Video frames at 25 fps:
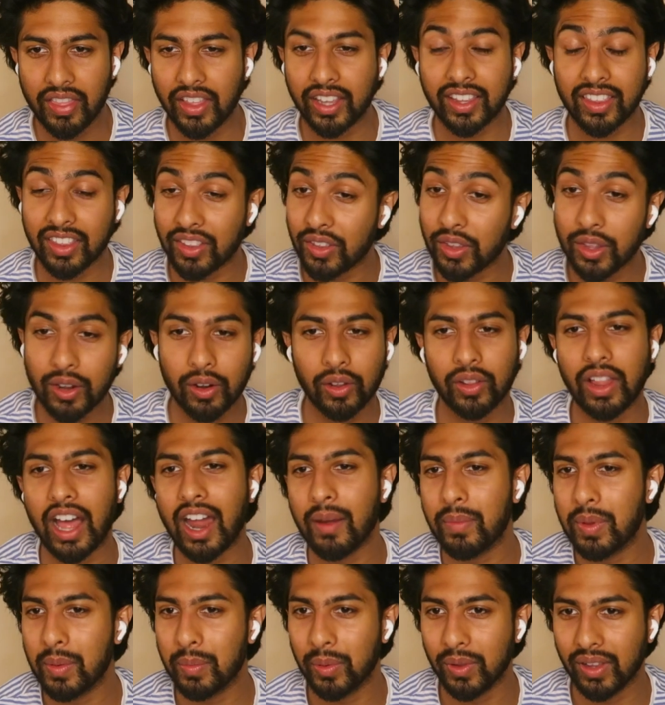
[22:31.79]
Like, you know, a
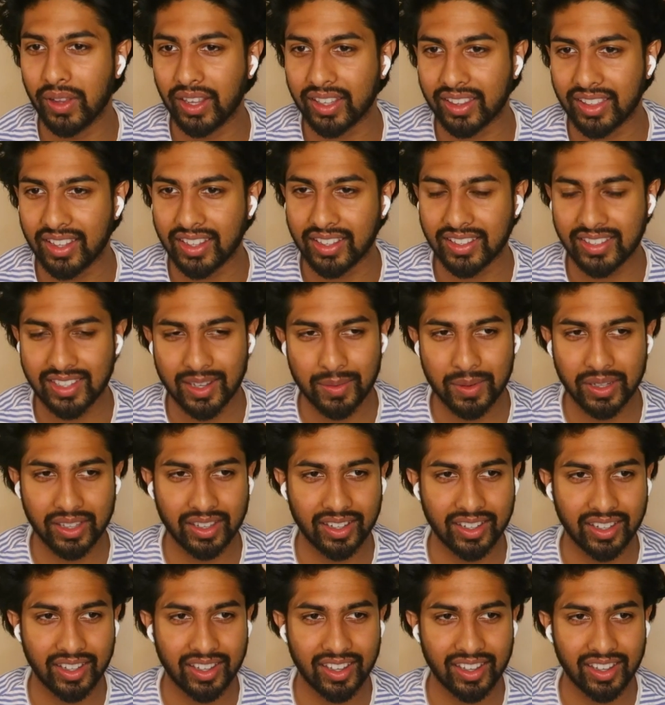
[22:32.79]
lot of people, like, they exhibit,
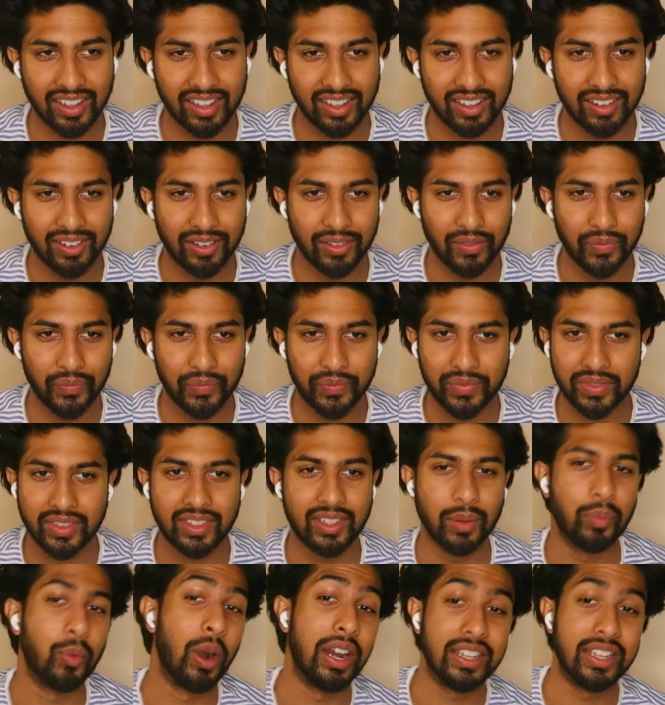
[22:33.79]
like, you know,
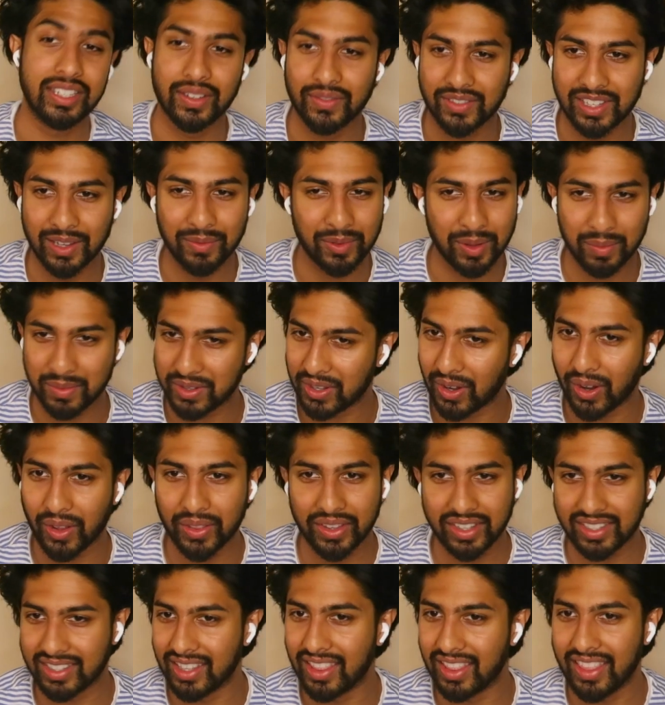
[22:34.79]
depressive symptoms and
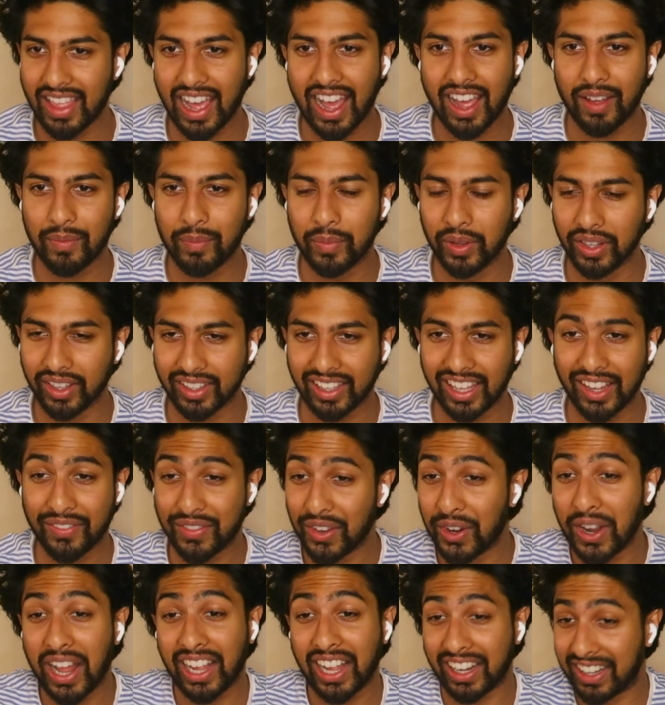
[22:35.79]
all this and that. But, like,
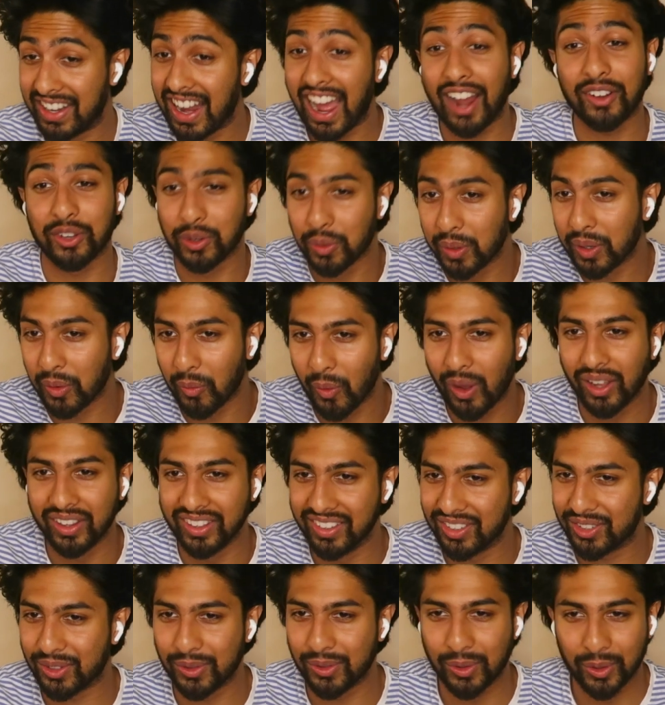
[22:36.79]
if they're not doing
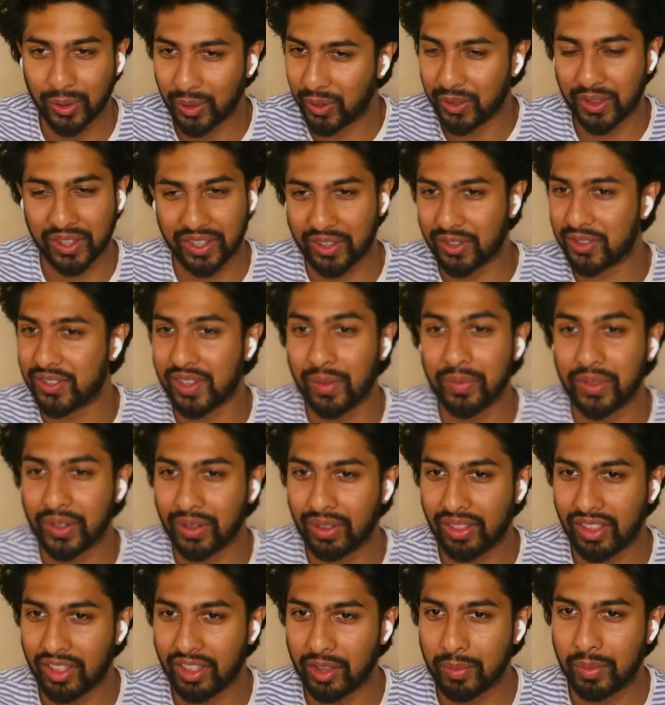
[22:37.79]
well in school, or they do
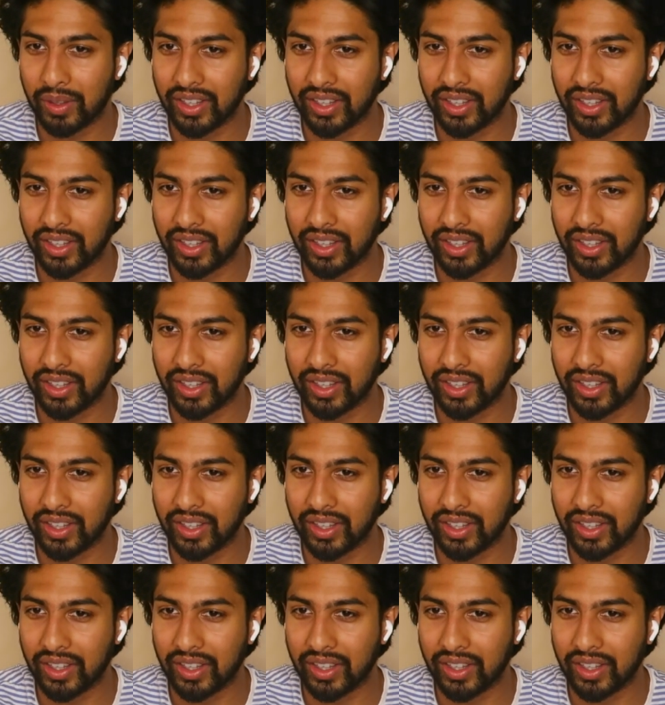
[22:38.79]
something or the other.